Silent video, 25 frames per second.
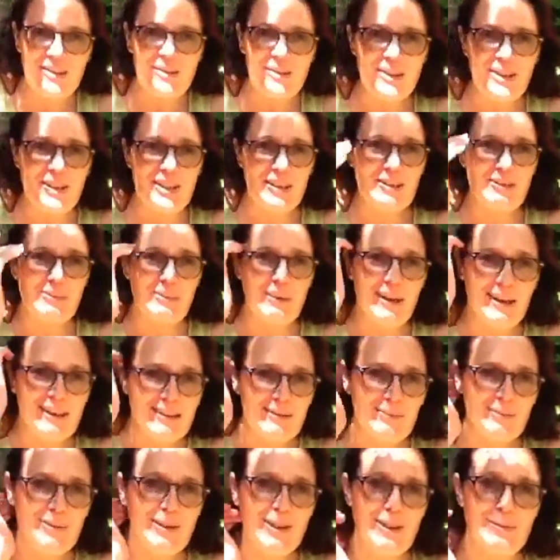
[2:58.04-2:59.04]
which is why
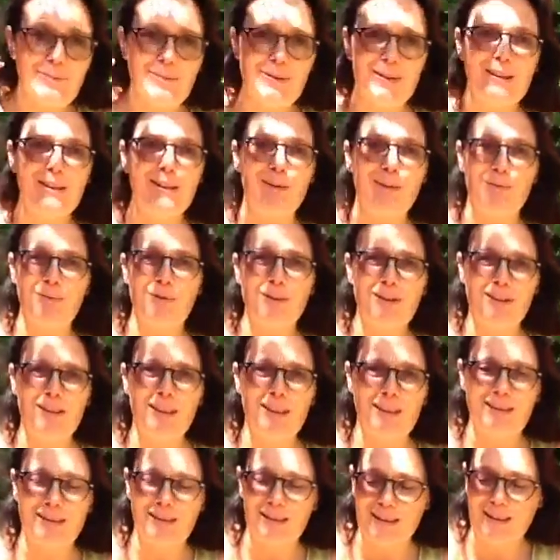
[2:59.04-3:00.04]
sometimes it's the obvious
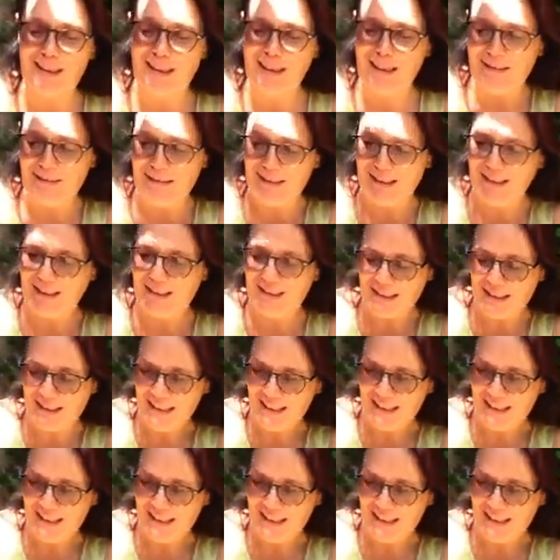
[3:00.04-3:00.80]
things that stare in your